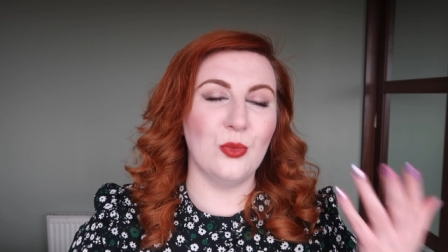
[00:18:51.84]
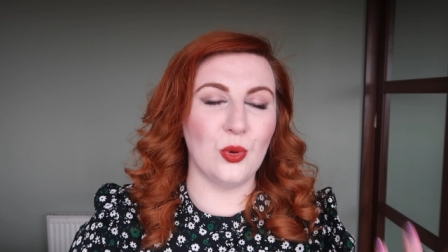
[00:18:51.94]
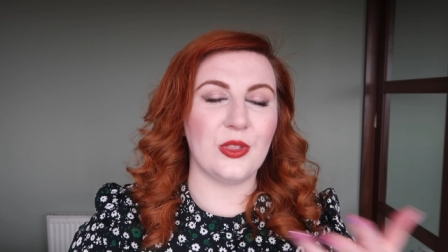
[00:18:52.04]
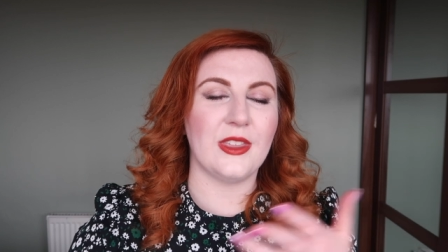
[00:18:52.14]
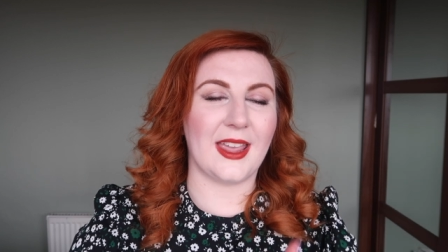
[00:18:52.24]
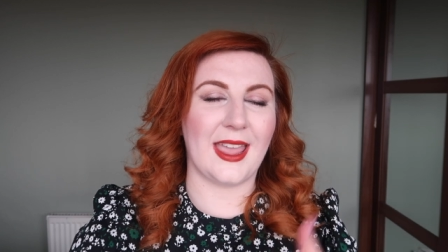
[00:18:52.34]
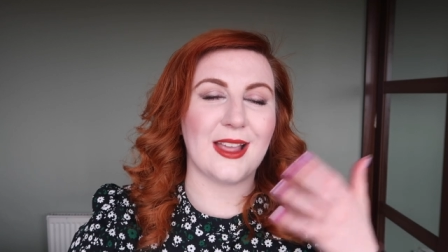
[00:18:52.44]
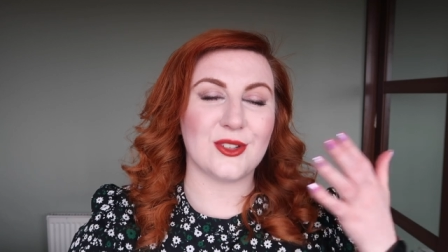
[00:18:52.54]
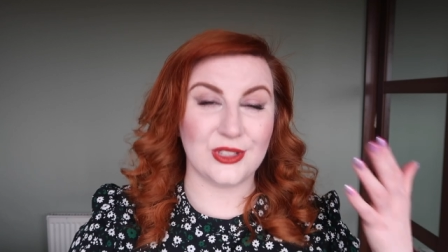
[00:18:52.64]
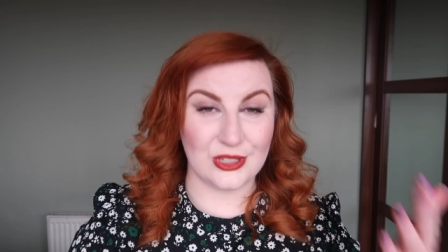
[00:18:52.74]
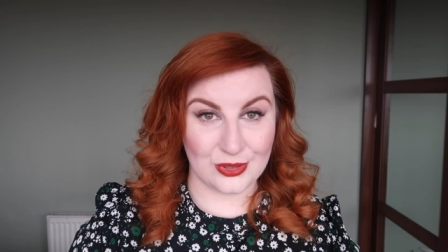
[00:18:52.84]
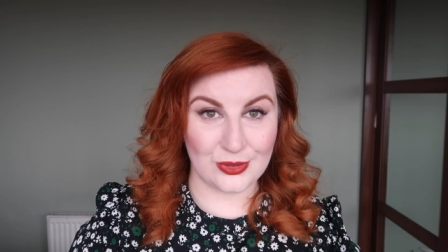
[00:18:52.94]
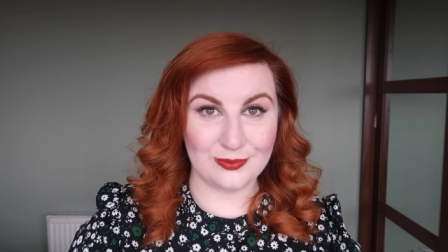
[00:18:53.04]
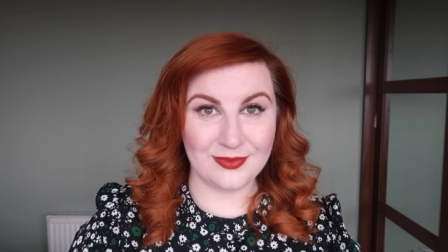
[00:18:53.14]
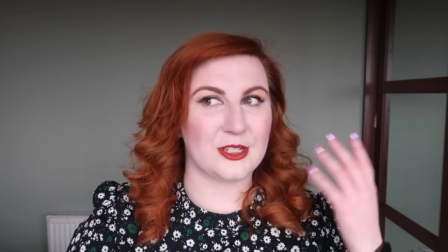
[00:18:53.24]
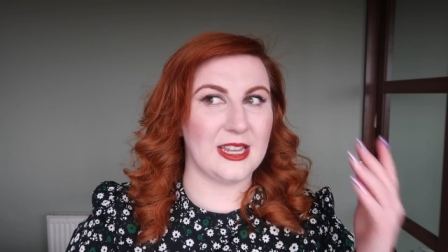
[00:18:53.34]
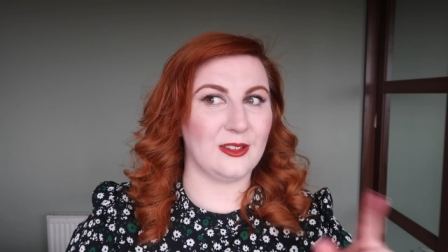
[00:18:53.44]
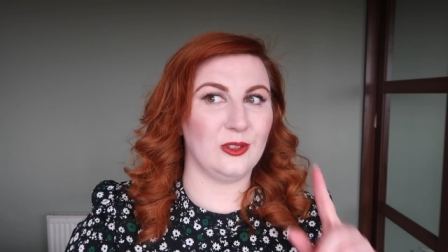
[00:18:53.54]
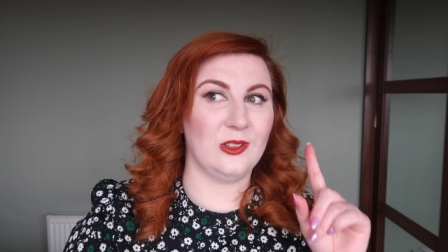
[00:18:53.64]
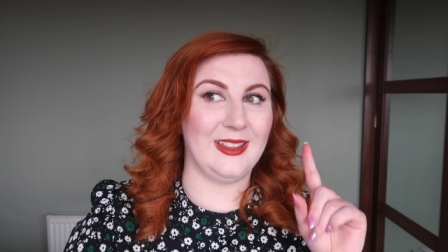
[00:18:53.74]
more than I actually do,
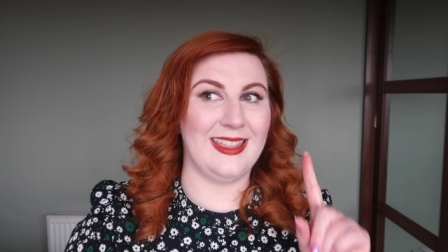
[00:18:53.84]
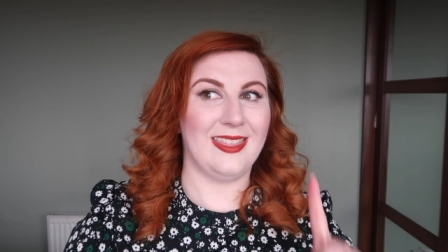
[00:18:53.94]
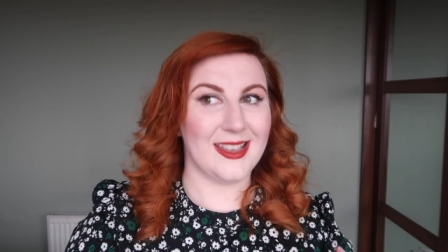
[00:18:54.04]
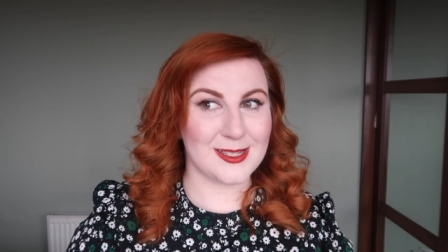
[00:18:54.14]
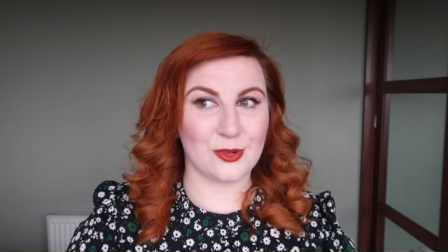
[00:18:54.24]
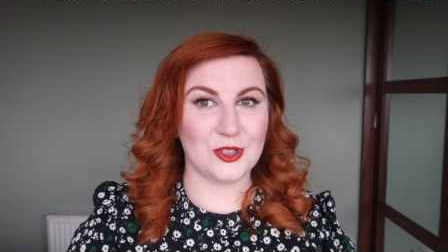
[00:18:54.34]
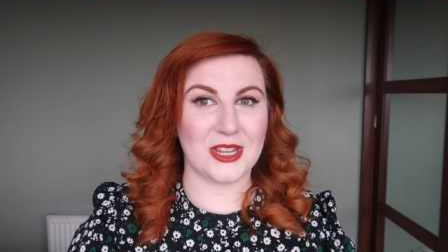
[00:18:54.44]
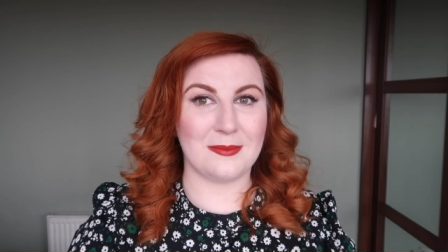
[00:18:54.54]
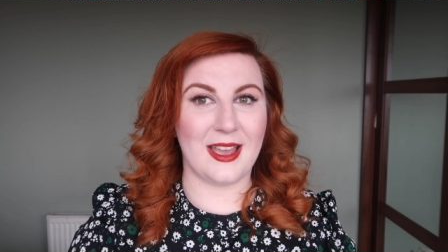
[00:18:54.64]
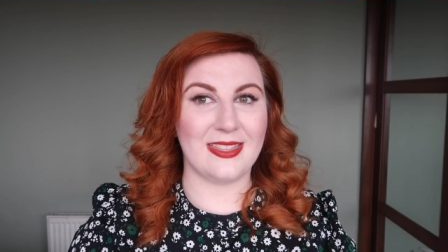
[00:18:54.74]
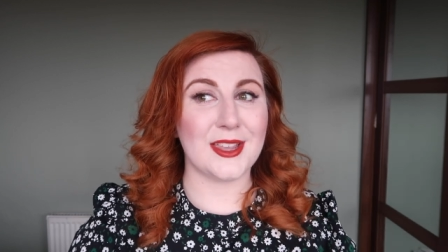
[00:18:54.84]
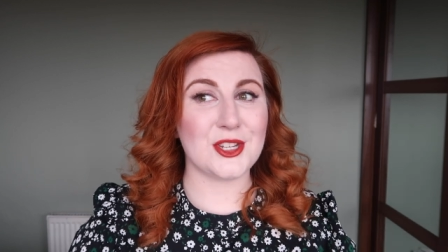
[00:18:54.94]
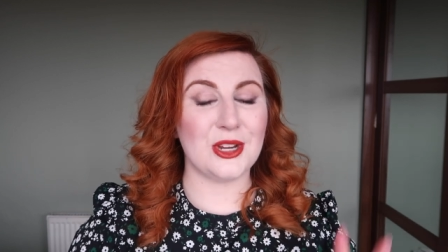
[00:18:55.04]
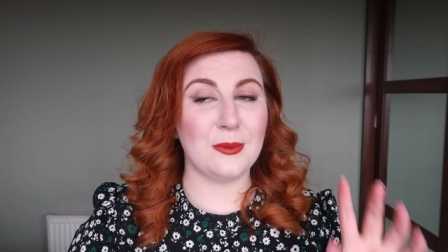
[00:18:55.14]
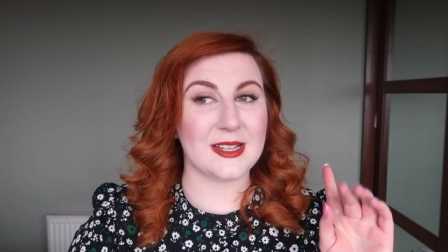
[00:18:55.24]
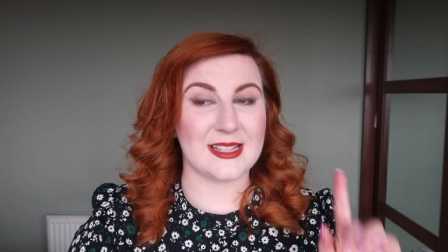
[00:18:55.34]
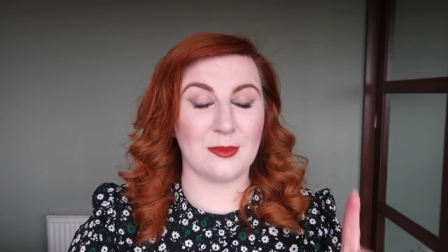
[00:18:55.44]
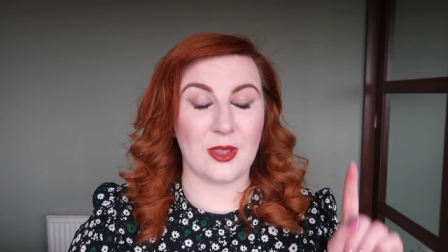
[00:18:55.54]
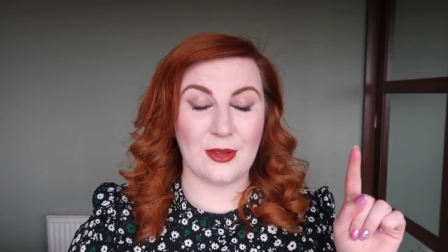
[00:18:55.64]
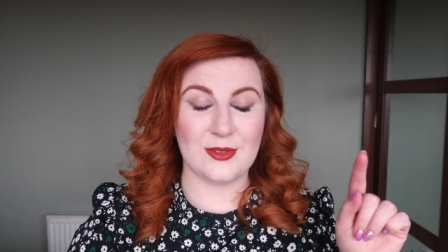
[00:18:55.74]
particularly this project pan this year because
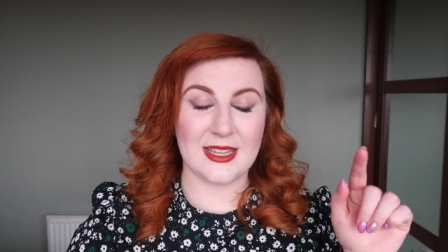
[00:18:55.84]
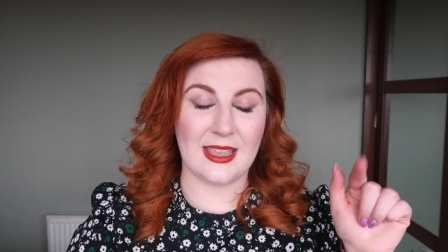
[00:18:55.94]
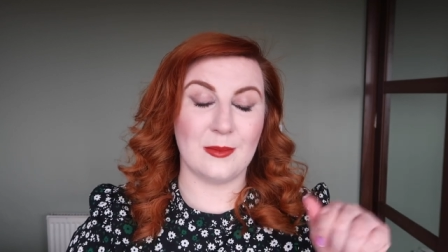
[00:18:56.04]
I'm counting,